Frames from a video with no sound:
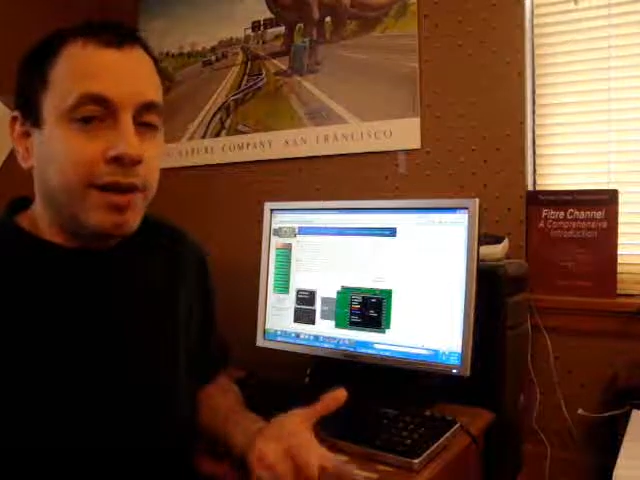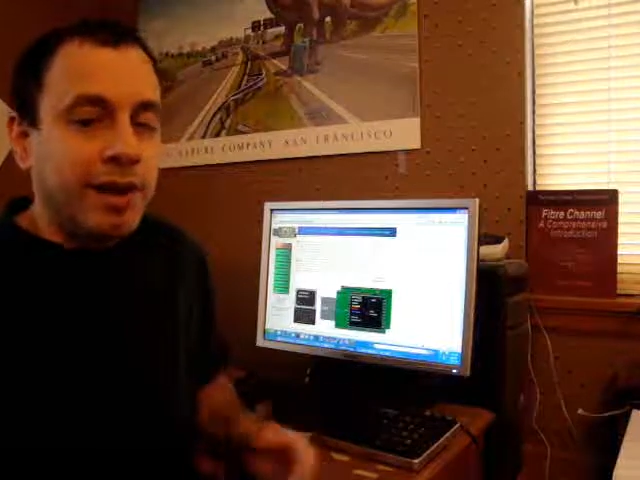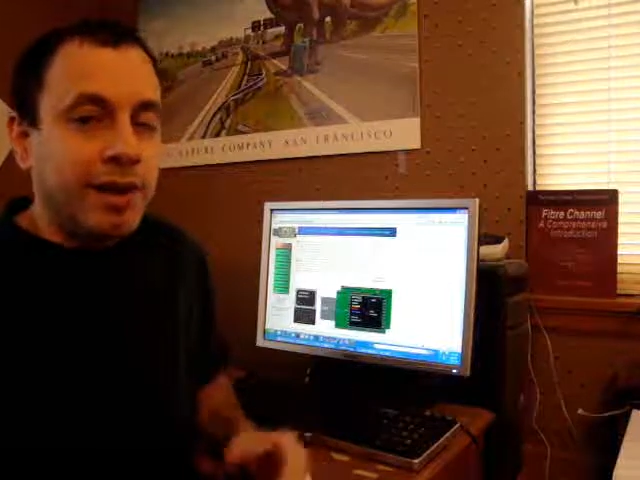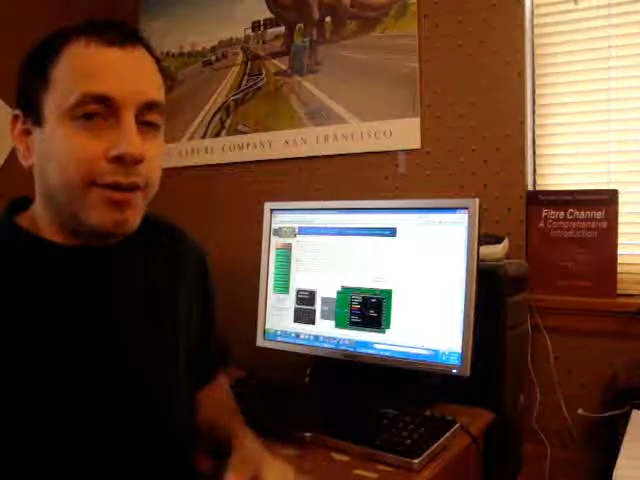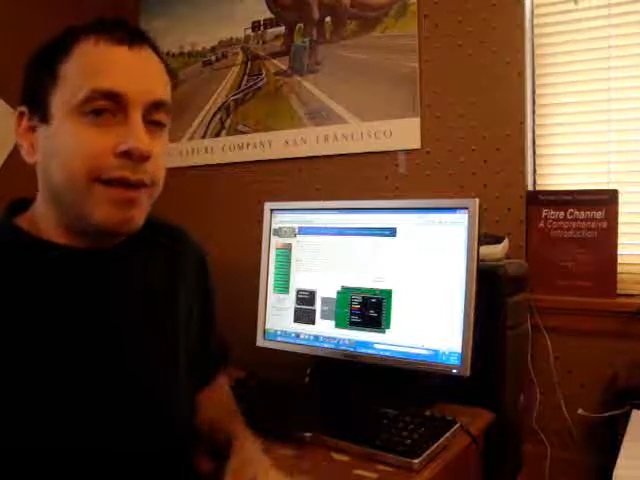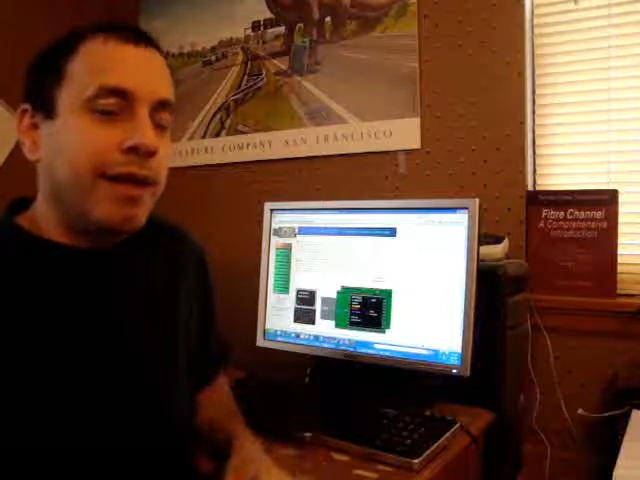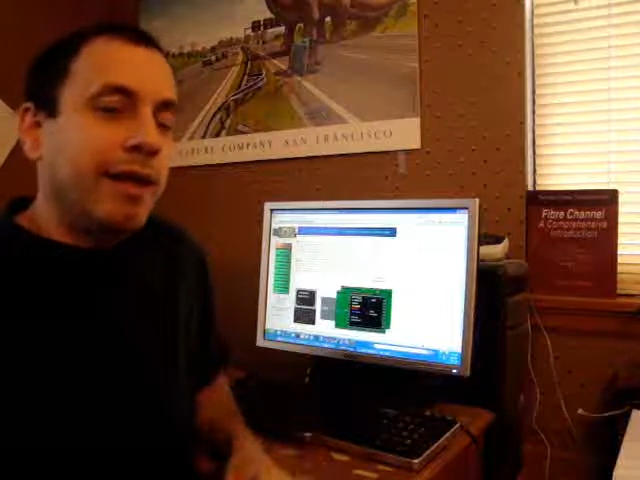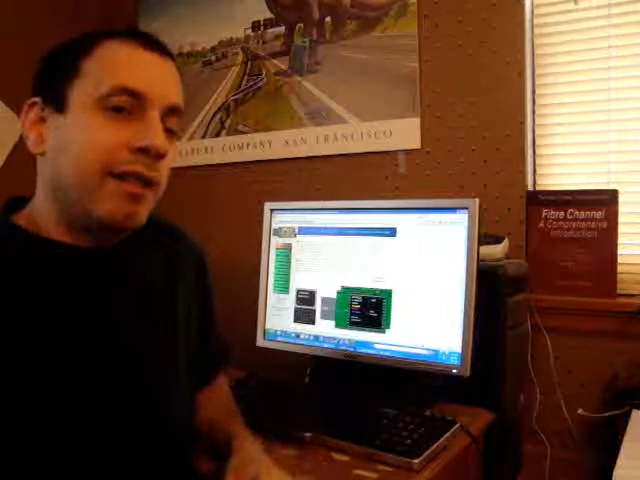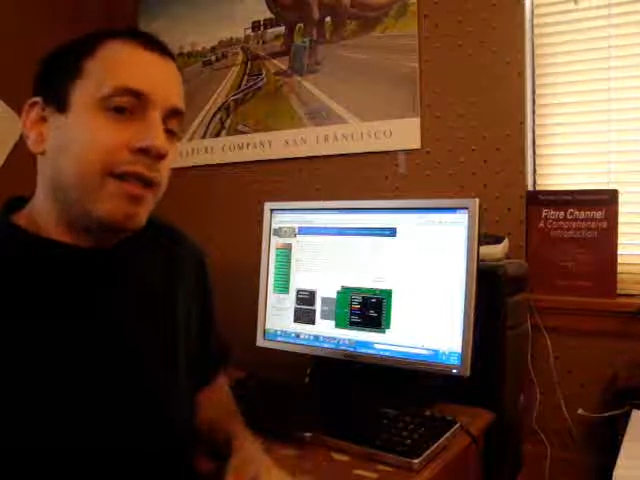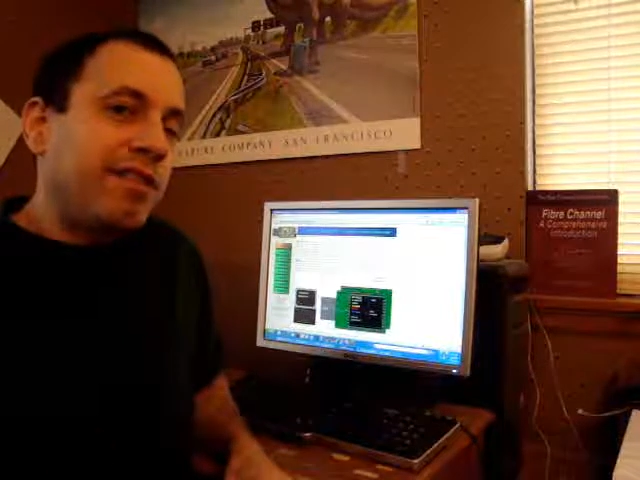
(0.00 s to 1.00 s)
Anyway,
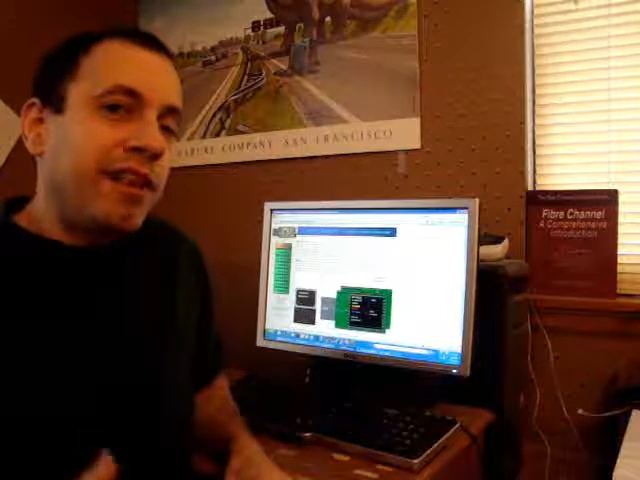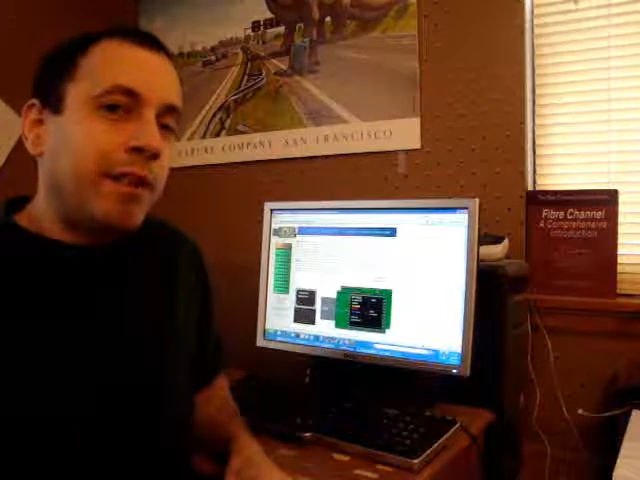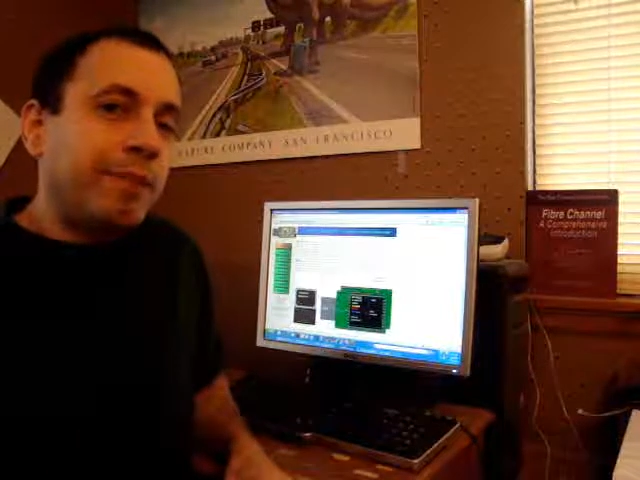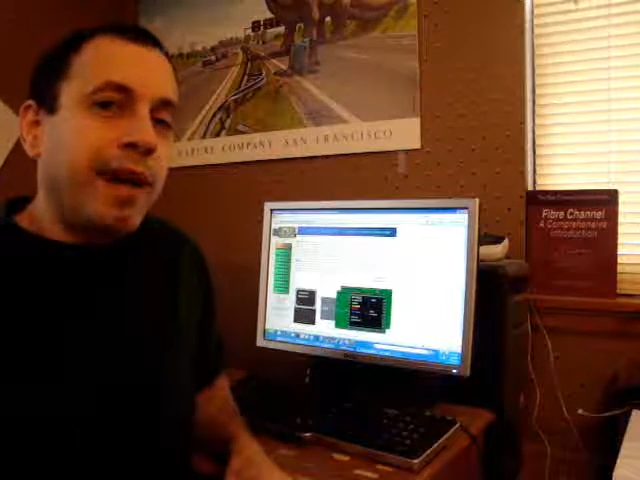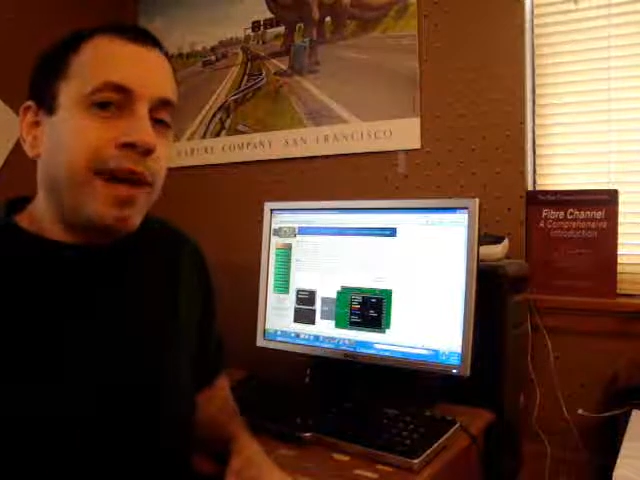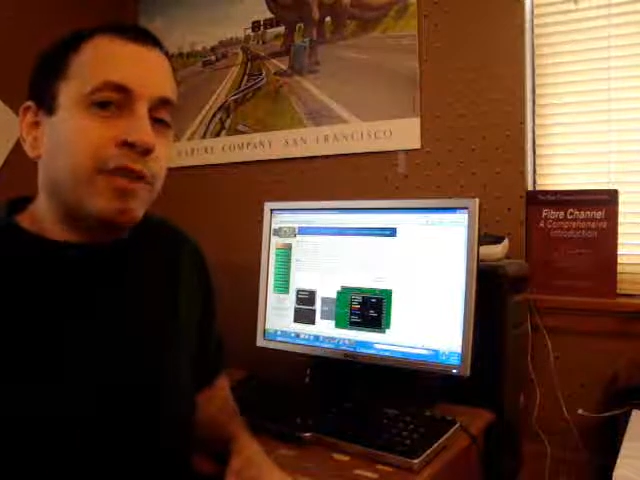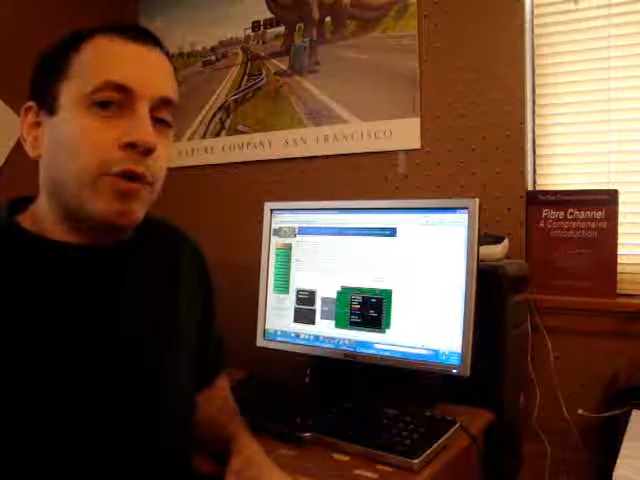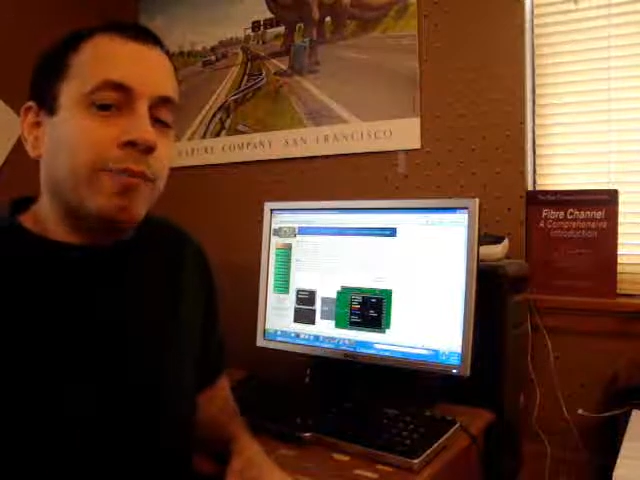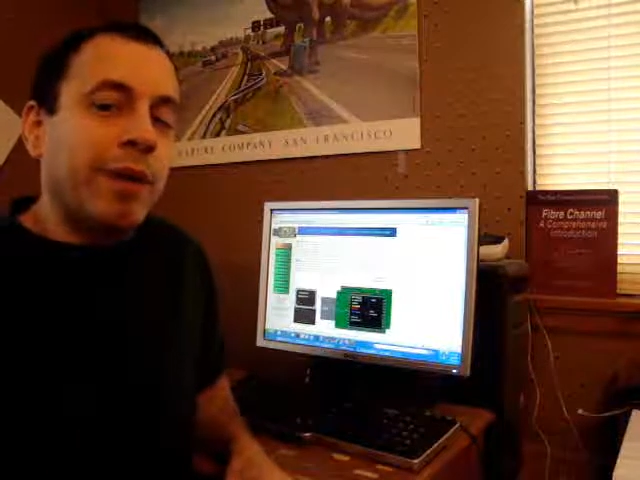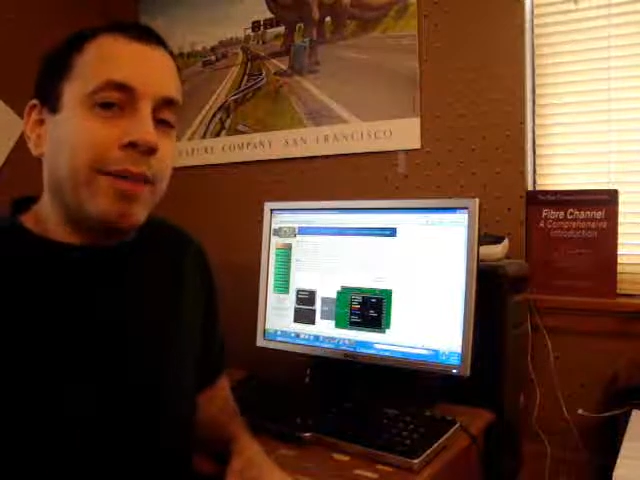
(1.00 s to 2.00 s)
let's see how the badge
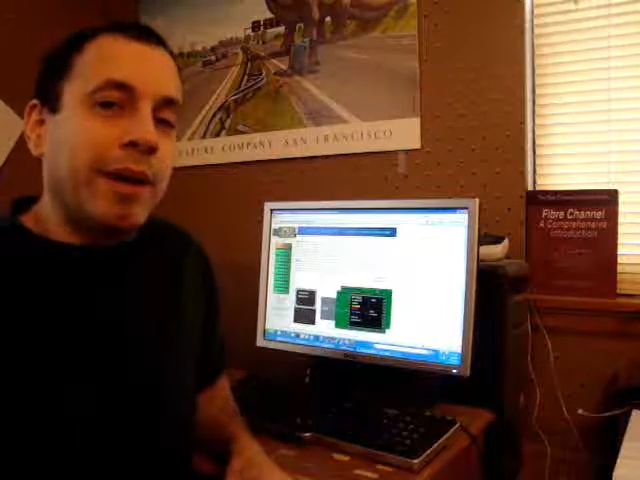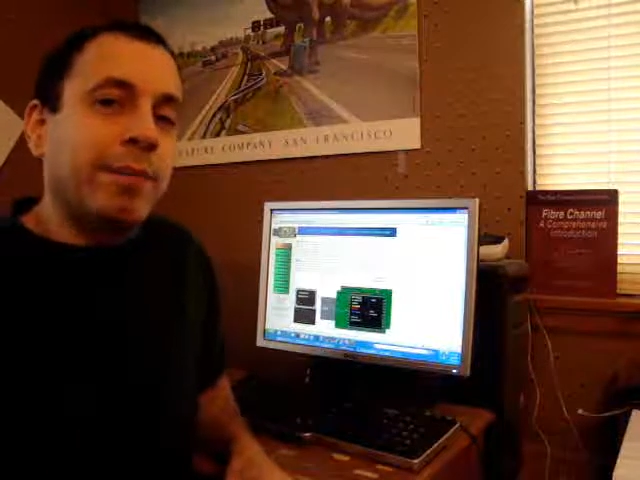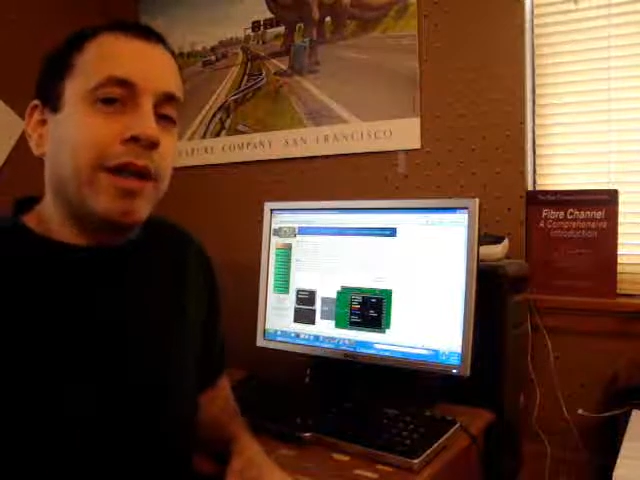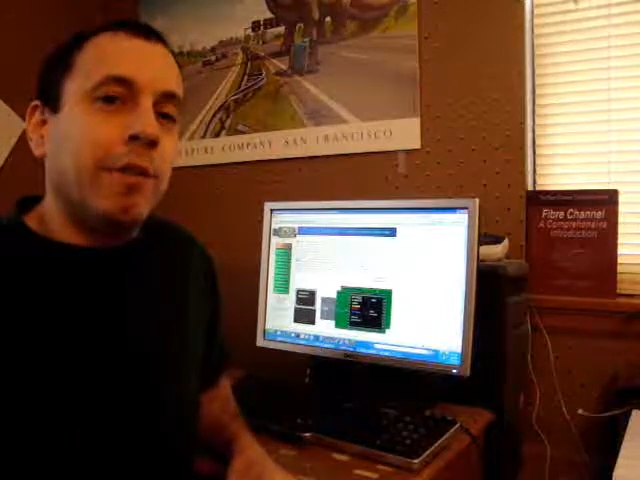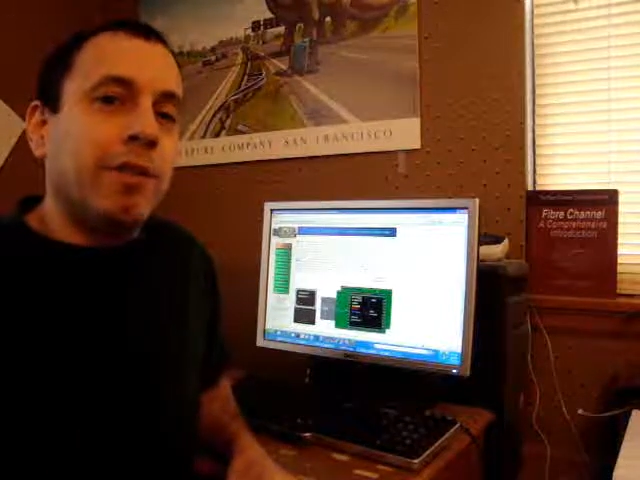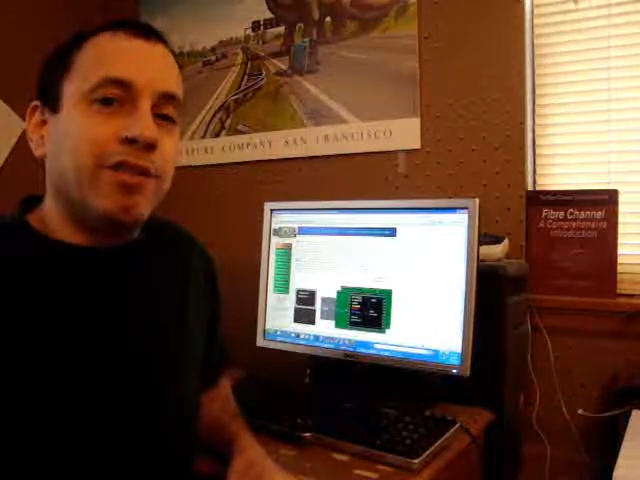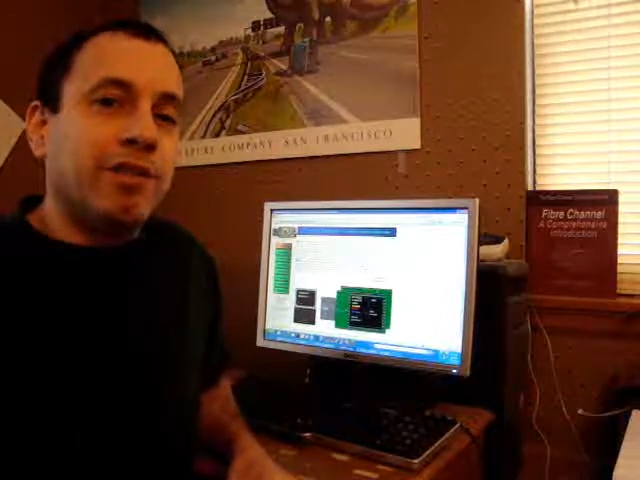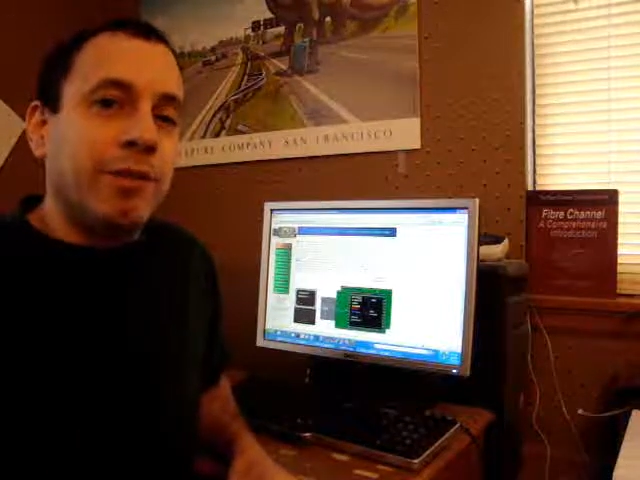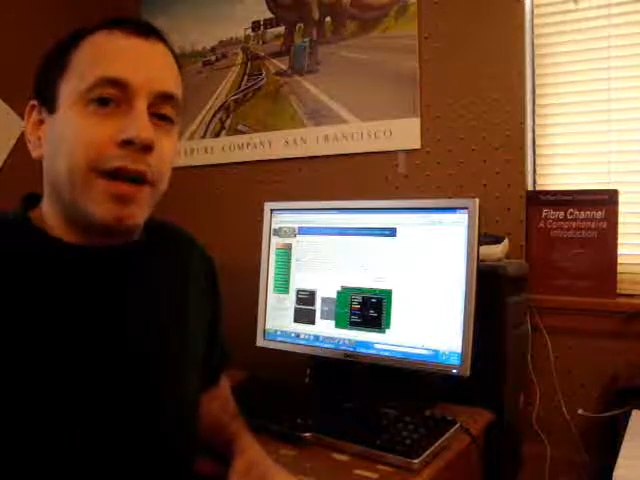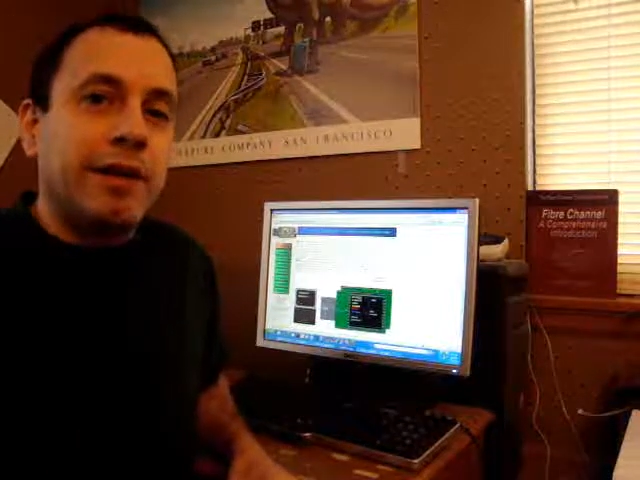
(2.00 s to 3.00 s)
board might be able to help us
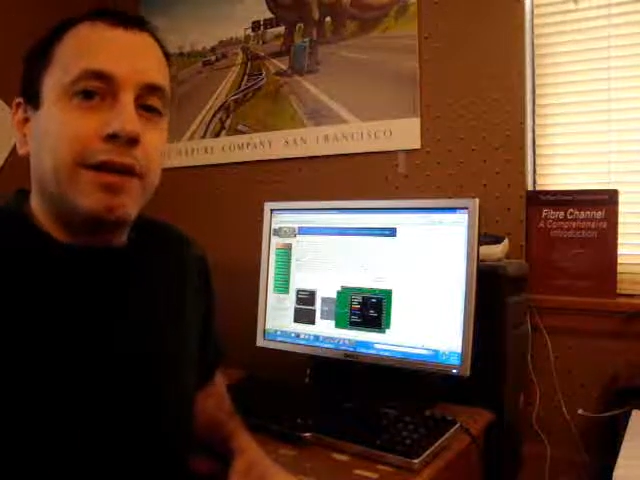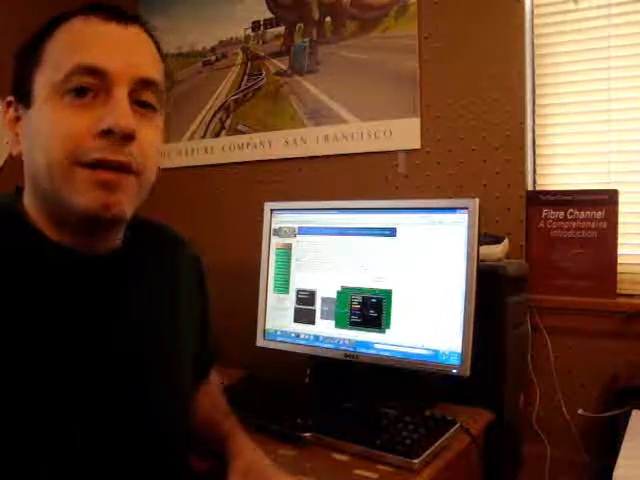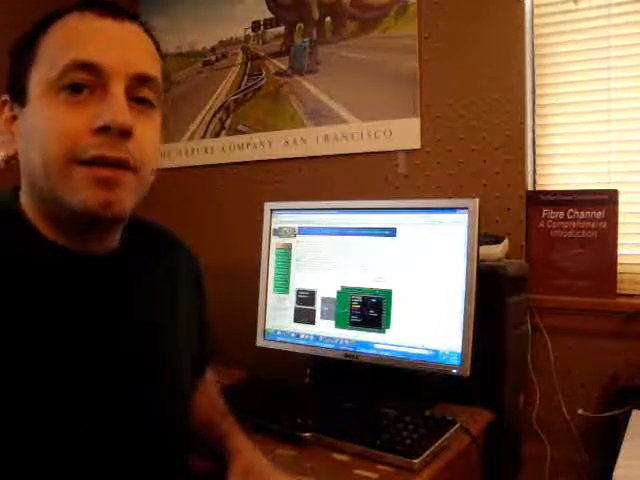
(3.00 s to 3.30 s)
do that.